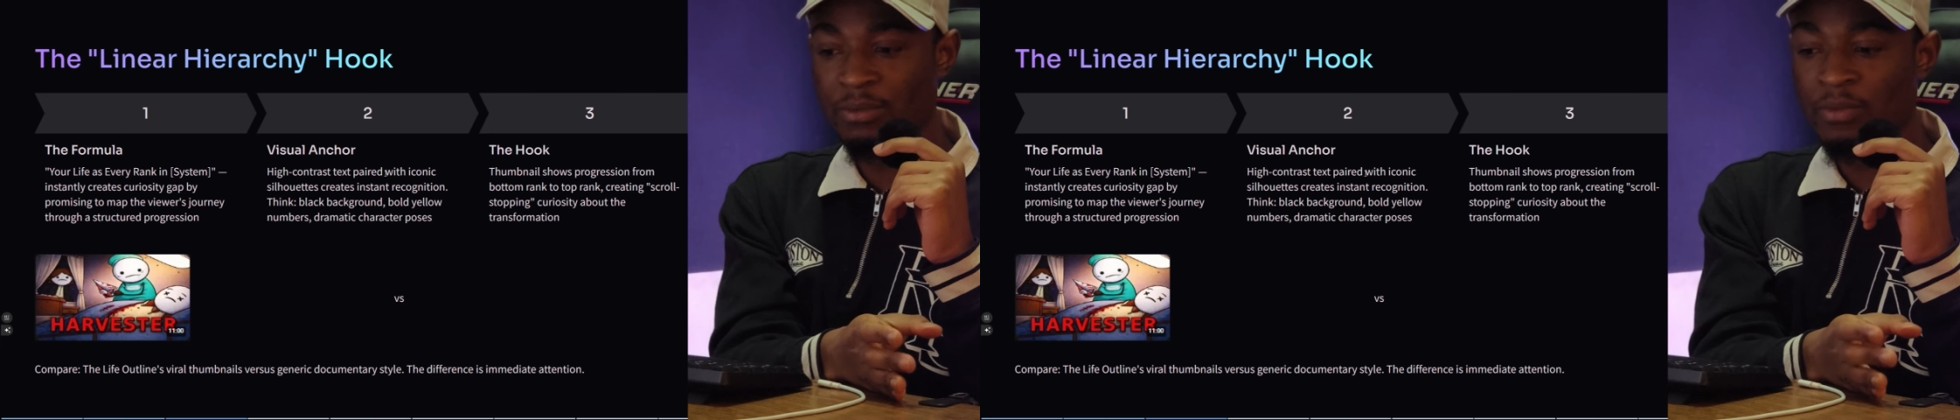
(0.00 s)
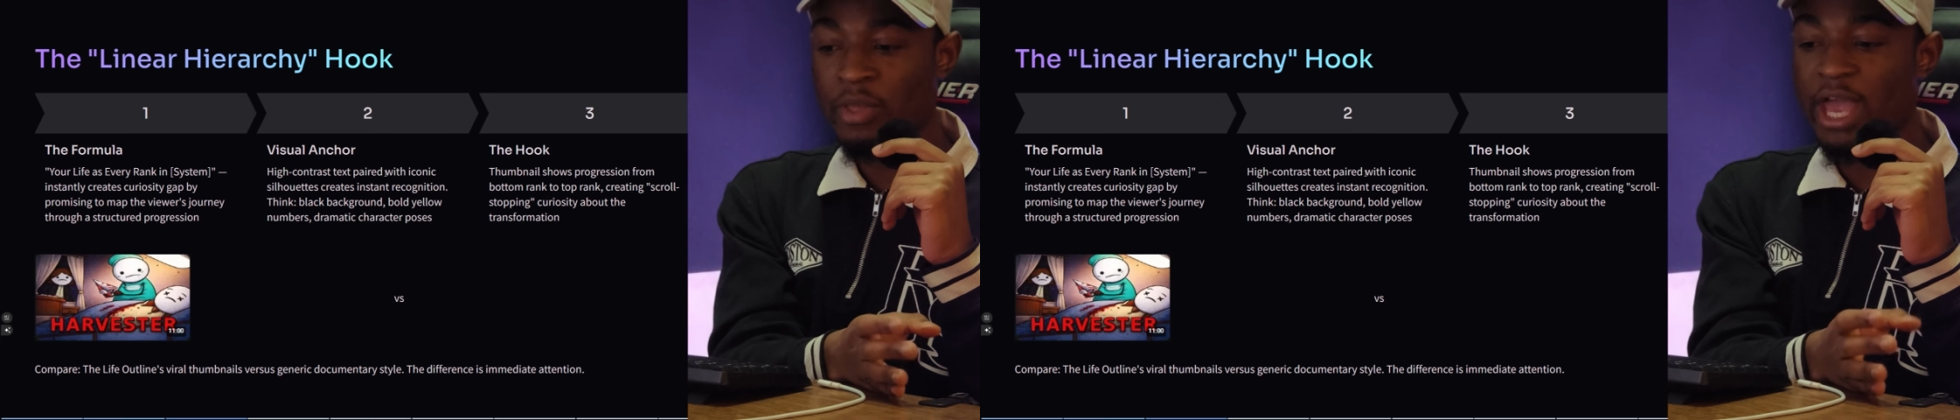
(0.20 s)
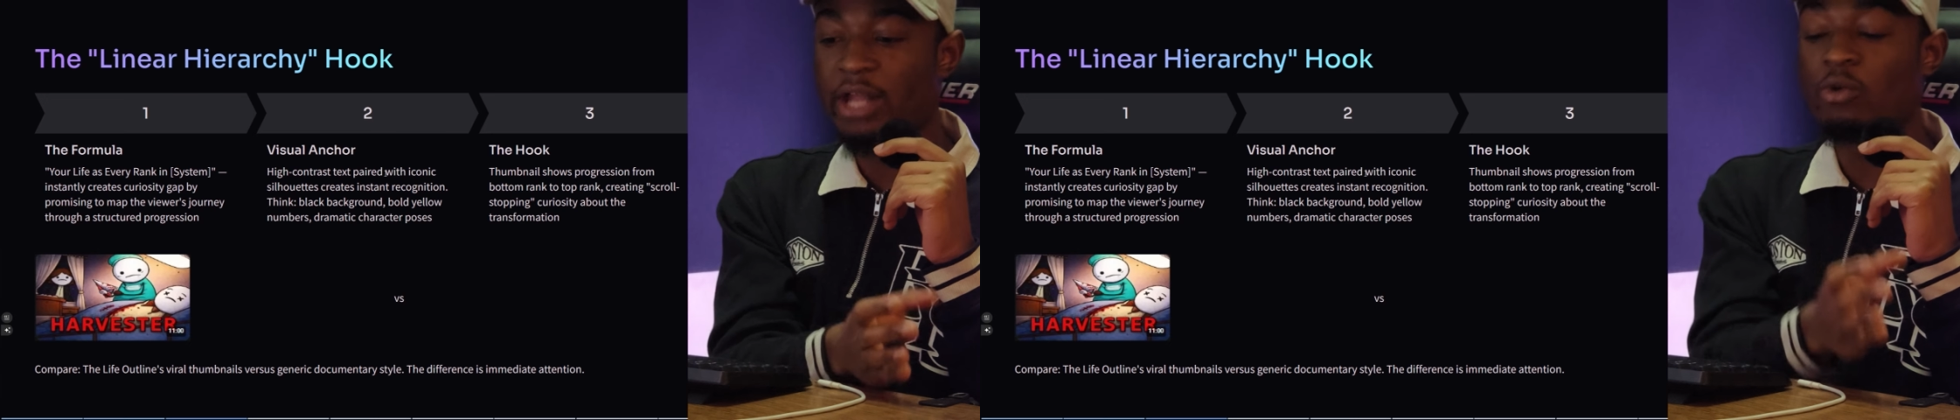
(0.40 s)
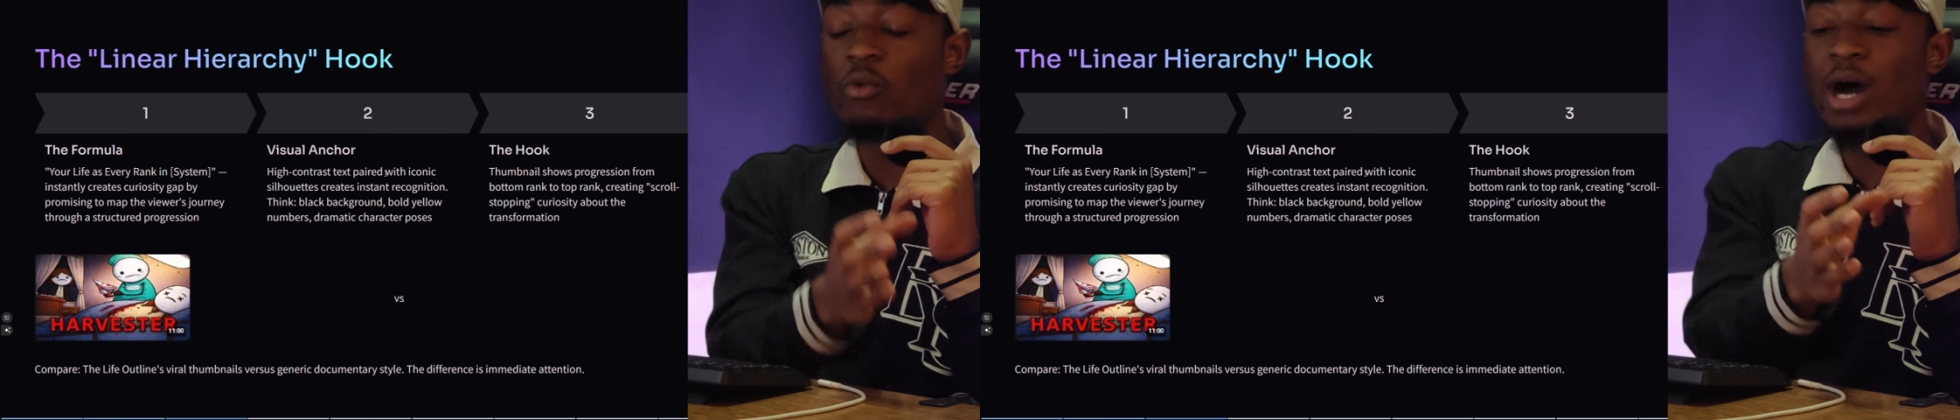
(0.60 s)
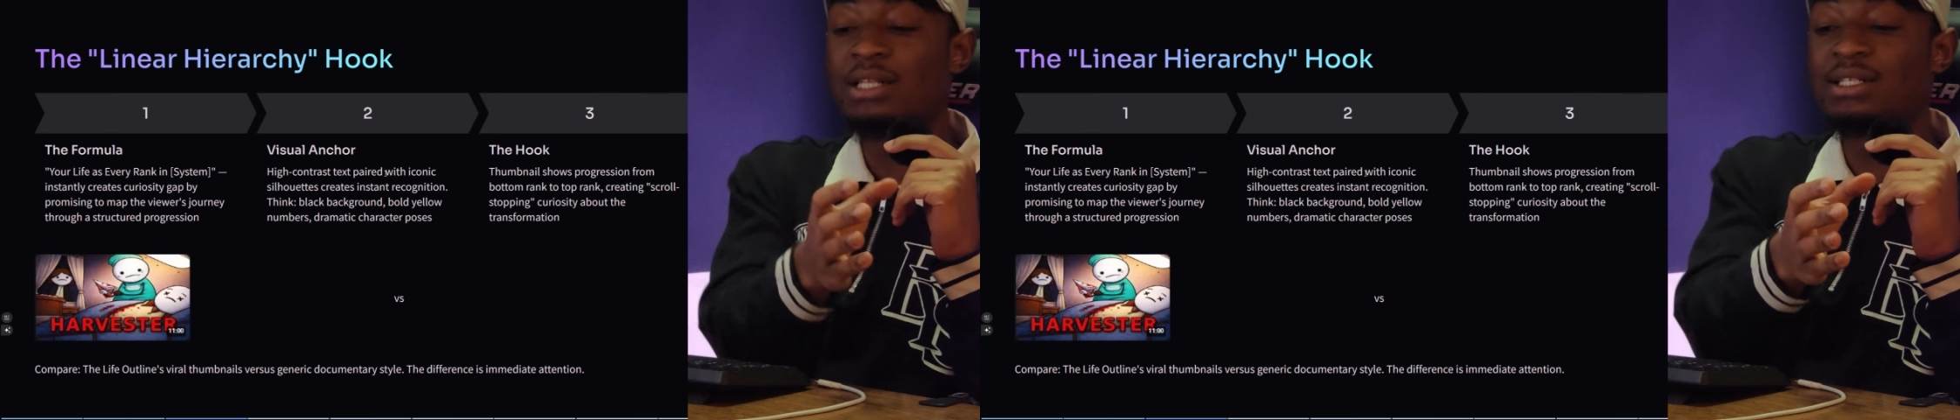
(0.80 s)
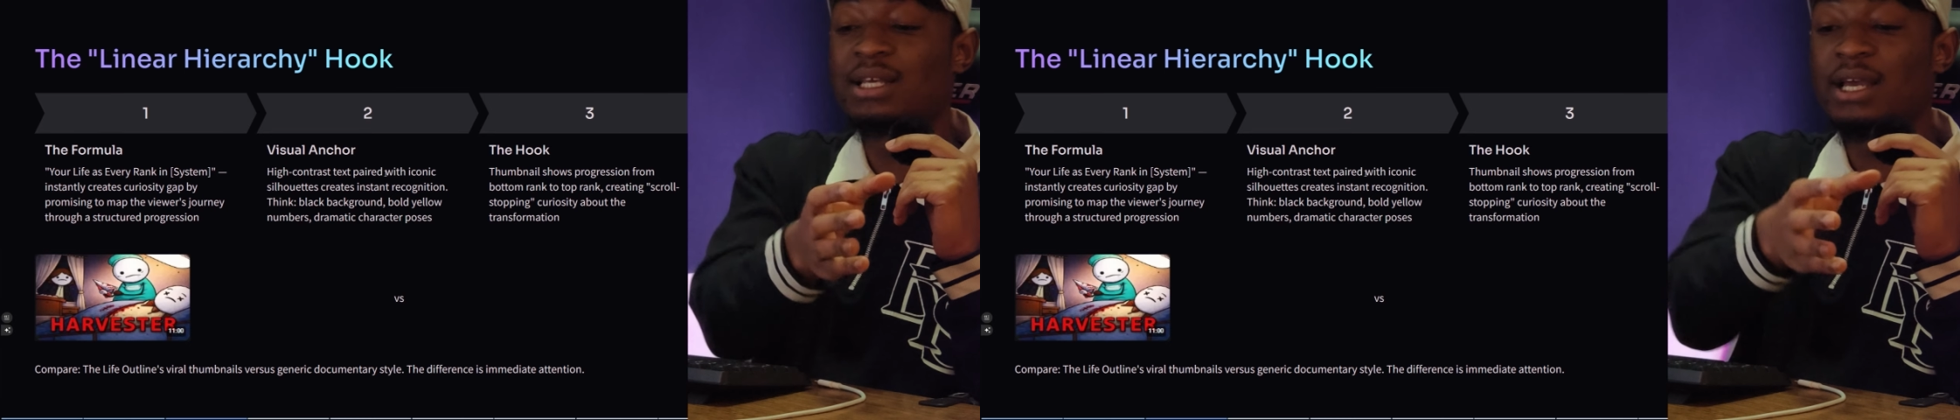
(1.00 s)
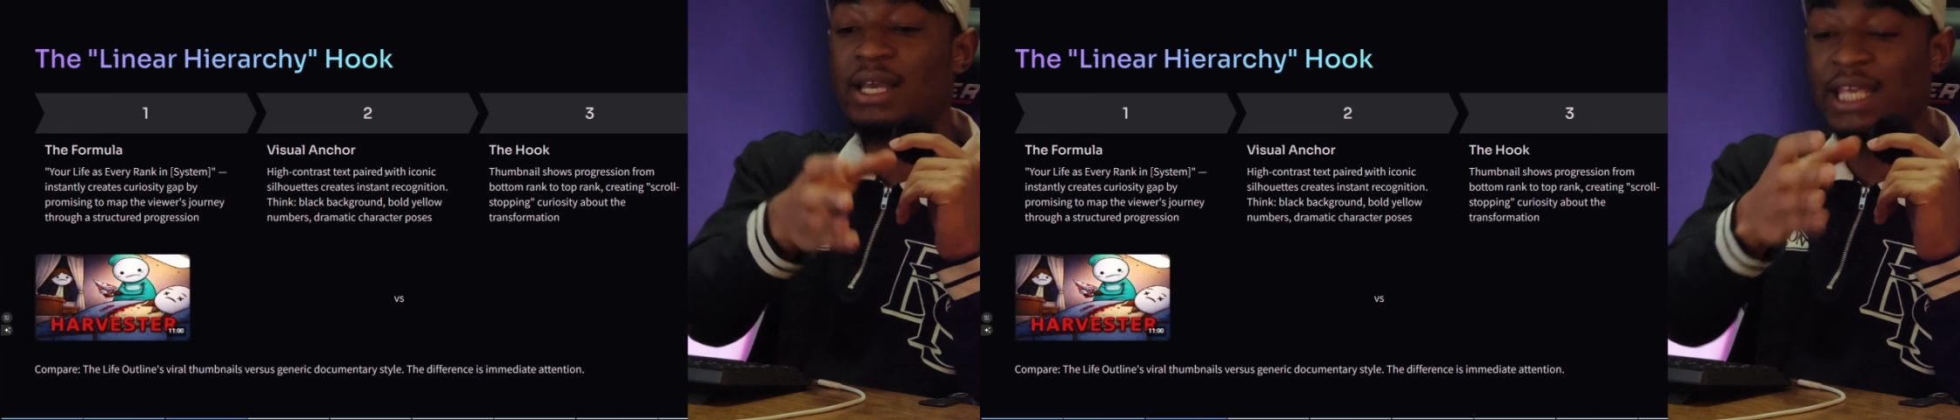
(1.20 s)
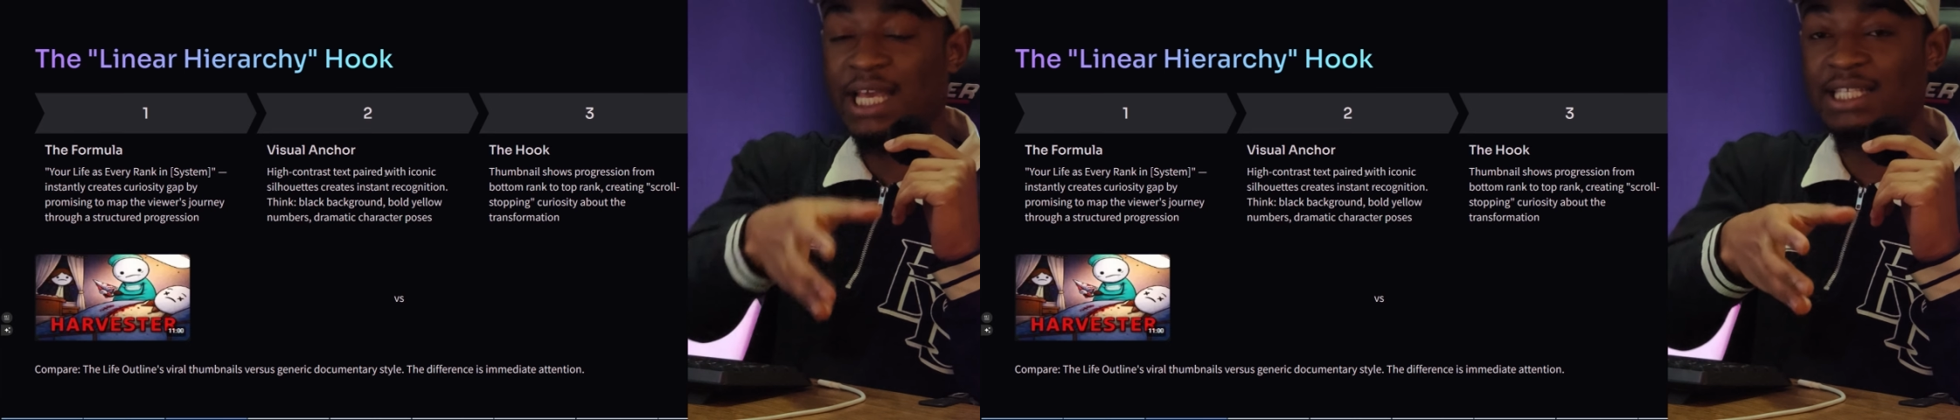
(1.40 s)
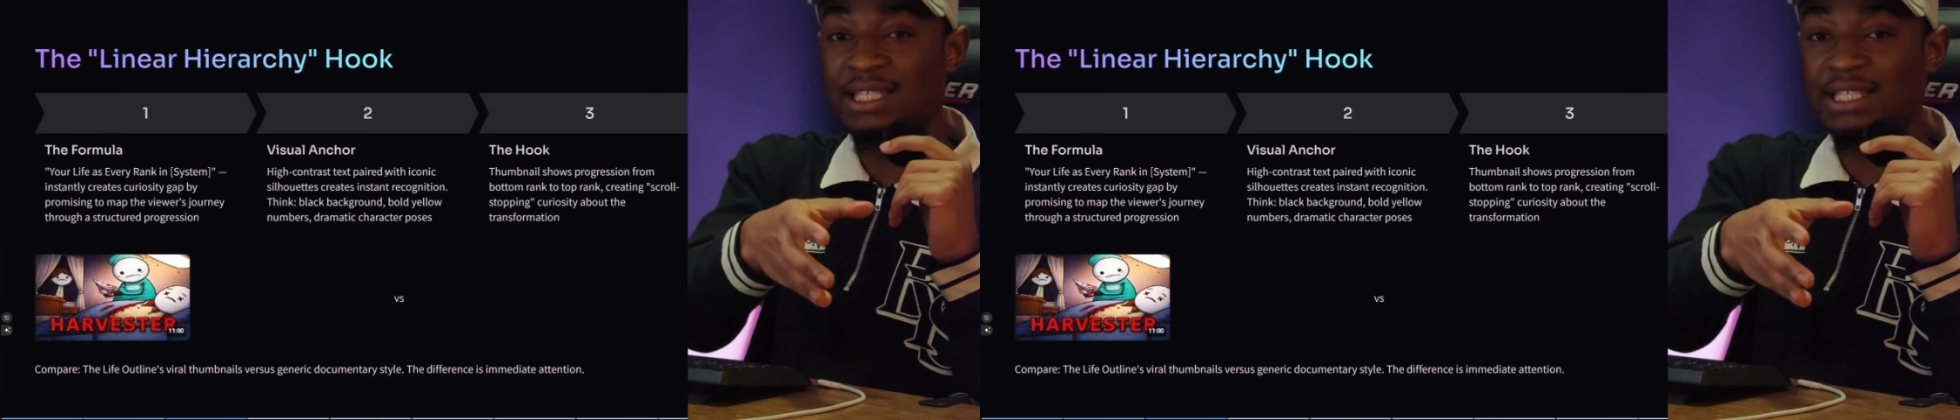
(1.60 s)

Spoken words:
and what gets